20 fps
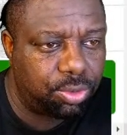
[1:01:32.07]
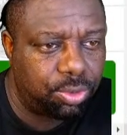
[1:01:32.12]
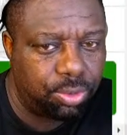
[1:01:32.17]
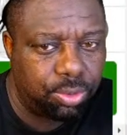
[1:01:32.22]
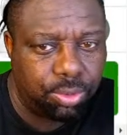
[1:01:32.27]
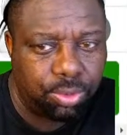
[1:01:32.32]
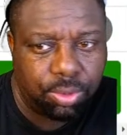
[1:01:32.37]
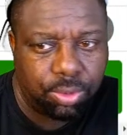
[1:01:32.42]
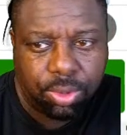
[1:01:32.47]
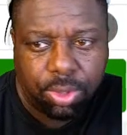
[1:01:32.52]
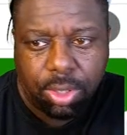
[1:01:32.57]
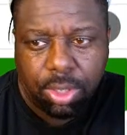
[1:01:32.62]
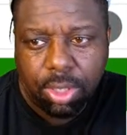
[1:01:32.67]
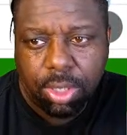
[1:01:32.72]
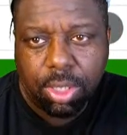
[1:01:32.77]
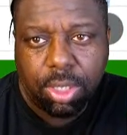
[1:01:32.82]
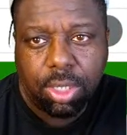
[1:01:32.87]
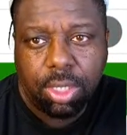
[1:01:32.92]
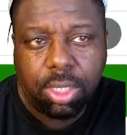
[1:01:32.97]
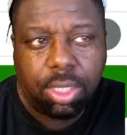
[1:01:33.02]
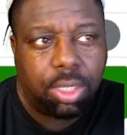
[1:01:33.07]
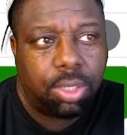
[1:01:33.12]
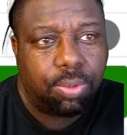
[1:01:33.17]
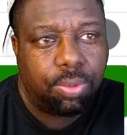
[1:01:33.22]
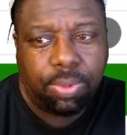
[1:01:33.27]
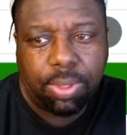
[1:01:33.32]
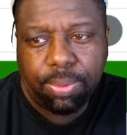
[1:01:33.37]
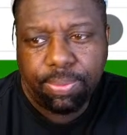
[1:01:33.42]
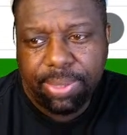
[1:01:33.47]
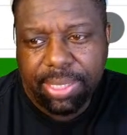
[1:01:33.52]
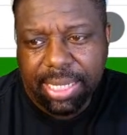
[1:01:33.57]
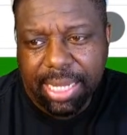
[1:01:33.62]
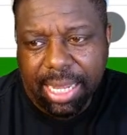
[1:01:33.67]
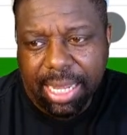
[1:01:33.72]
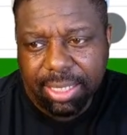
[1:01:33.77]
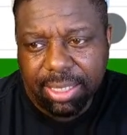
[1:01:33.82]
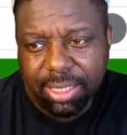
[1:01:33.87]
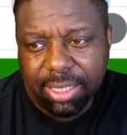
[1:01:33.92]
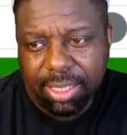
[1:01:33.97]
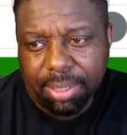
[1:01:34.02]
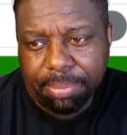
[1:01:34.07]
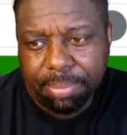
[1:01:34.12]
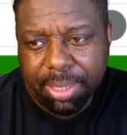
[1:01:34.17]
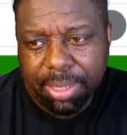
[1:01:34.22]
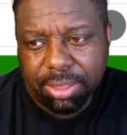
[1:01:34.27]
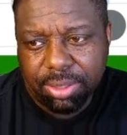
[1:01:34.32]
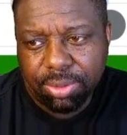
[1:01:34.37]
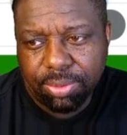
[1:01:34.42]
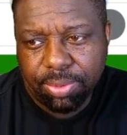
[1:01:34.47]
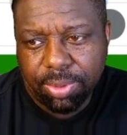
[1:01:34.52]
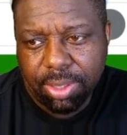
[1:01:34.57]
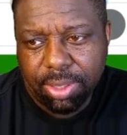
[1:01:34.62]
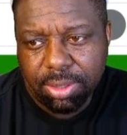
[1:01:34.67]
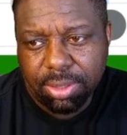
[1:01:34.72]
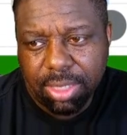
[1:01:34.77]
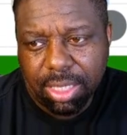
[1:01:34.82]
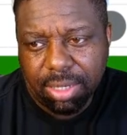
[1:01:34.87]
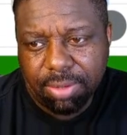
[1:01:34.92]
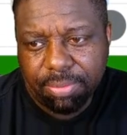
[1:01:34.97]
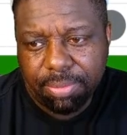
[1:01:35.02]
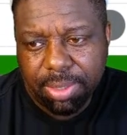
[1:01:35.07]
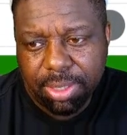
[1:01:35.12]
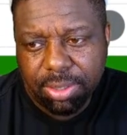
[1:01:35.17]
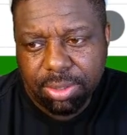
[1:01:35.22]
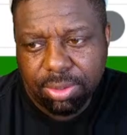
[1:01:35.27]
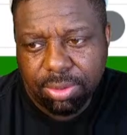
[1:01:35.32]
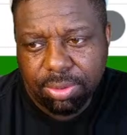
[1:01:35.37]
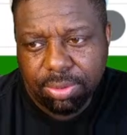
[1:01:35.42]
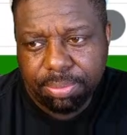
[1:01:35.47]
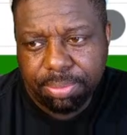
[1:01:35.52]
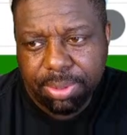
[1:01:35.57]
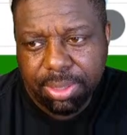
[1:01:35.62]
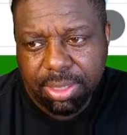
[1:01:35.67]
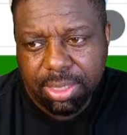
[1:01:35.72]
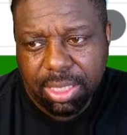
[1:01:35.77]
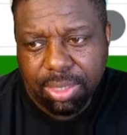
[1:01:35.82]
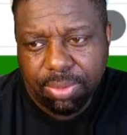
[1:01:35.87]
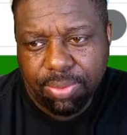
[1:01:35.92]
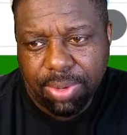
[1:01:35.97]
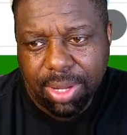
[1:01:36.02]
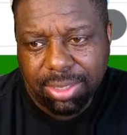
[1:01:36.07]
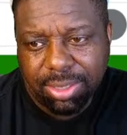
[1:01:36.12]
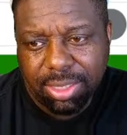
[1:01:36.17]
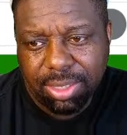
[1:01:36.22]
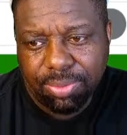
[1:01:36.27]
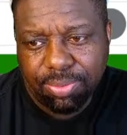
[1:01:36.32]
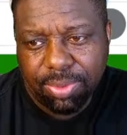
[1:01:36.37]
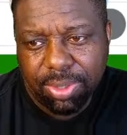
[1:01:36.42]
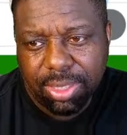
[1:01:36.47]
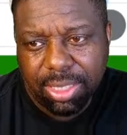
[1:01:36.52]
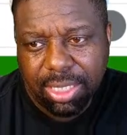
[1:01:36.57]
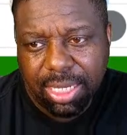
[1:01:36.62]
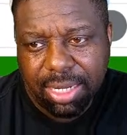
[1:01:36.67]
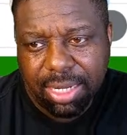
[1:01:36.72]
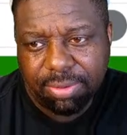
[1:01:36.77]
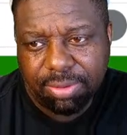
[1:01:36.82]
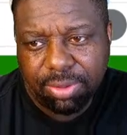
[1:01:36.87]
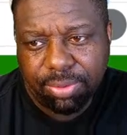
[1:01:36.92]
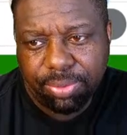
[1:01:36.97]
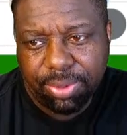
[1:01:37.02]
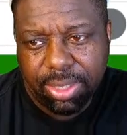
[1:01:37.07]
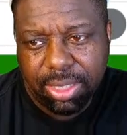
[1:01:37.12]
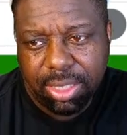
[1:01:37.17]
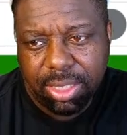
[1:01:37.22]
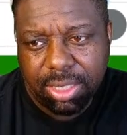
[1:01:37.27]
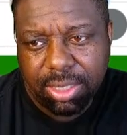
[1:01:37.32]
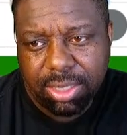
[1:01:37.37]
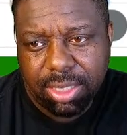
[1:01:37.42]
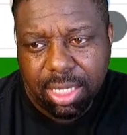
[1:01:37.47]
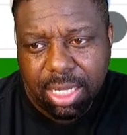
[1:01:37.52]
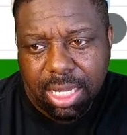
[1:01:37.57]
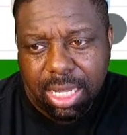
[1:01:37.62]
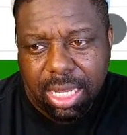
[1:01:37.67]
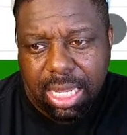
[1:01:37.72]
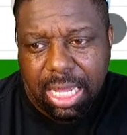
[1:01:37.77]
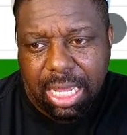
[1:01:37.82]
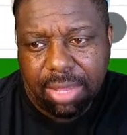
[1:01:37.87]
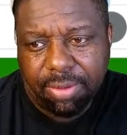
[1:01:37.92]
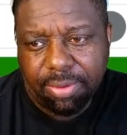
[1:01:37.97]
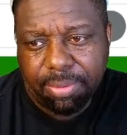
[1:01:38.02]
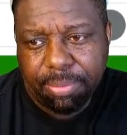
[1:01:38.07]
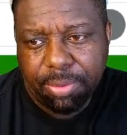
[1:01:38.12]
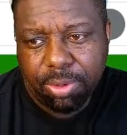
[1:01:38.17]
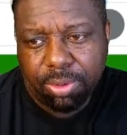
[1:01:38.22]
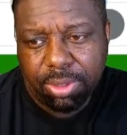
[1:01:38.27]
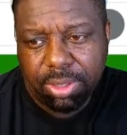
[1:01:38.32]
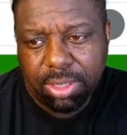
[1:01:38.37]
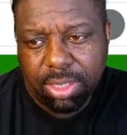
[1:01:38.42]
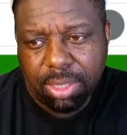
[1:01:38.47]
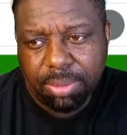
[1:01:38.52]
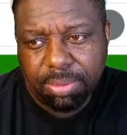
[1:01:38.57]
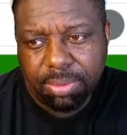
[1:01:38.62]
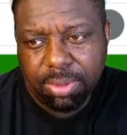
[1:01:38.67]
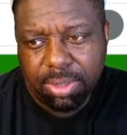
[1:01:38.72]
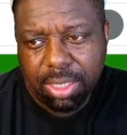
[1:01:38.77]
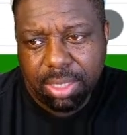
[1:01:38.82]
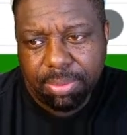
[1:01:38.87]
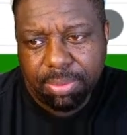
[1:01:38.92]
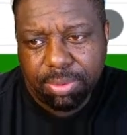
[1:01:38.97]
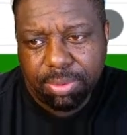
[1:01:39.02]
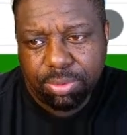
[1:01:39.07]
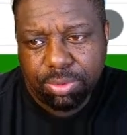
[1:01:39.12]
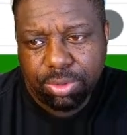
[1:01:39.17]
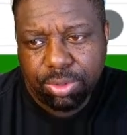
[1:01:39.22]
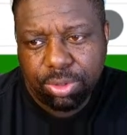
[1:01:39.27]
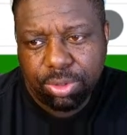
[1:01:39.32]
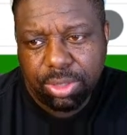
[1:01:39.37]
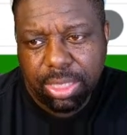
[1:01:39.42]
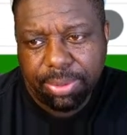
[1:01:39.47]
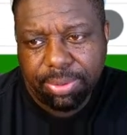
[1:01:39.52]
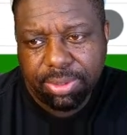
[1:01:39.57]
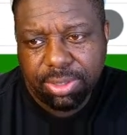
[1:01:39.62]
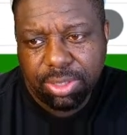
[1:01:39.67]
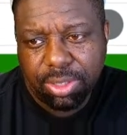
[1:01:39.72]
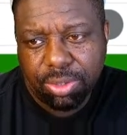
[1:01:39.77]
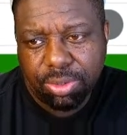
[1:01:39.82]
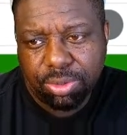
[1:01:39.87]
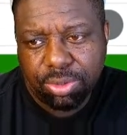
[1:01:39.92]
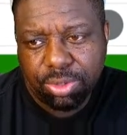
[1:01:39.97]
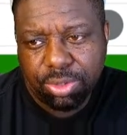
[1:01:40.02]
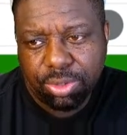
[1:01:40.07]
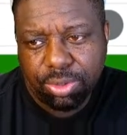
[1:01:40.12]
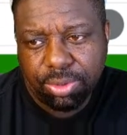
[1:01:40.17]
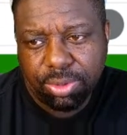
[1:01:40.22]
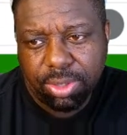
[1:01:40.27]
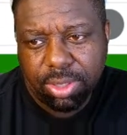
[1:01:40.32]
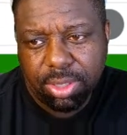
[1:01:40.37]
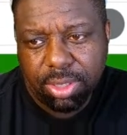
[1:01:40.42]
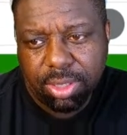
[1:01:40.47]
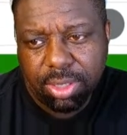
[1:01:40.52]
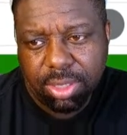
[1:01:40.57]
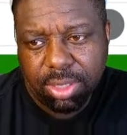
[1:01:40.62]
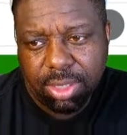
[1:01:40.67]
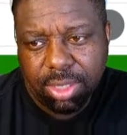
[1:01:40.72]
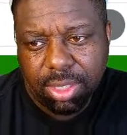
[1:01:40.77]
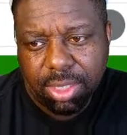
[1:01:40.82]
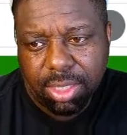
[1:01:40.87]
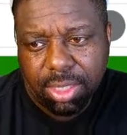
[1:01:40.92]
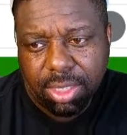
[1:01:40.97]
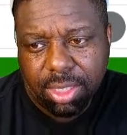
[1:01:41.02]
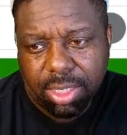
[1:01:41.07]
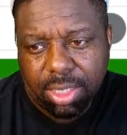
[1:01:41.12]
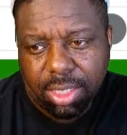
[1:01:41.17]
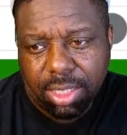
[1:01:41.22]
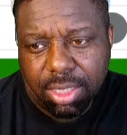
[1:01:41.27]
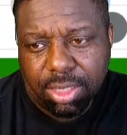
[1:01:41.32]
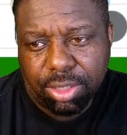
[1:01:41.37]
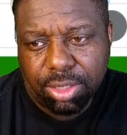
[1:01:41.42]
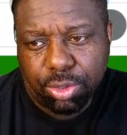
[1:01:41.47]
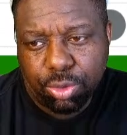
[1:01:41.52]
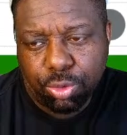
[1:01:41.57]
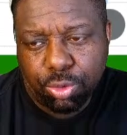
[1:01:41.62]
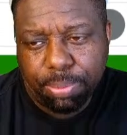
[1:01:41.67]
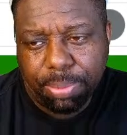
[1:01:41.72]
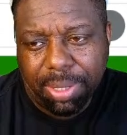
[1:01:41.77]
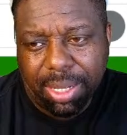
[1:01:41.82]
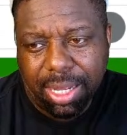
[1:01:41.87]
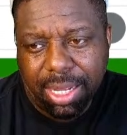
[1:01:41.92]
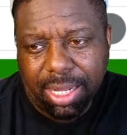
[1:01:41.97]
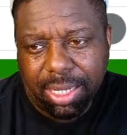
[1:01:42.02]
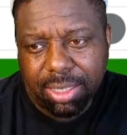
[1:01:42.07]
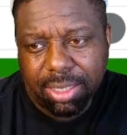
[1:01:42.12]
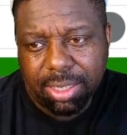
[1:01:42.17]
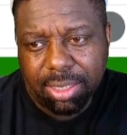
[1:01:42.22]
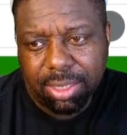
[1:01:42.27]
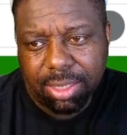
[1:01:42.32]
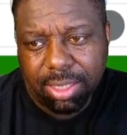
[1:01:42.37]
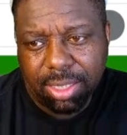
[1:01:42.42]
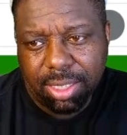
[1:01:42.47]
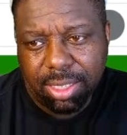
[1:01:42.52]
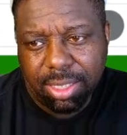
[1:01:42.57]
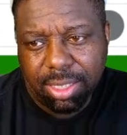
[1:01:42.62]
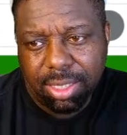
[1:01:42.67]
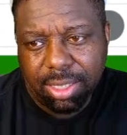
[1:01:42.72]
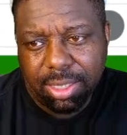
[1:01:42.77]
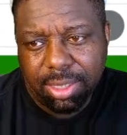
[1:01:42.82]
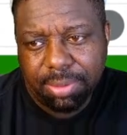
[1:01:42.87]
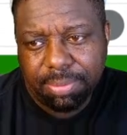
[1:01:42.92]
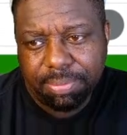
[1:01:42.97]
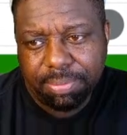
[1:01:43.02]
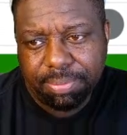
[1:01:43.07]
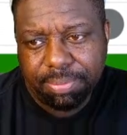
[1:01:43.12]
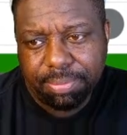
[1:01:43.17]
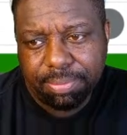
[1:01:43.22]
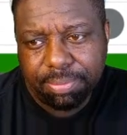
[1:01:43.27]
to what do we got here? Patrick Williams, Donovan Mitchell, PJ Washington, 1.5 threes, Evan Mobley, double double, Terry Jones Jr., Zubac, um,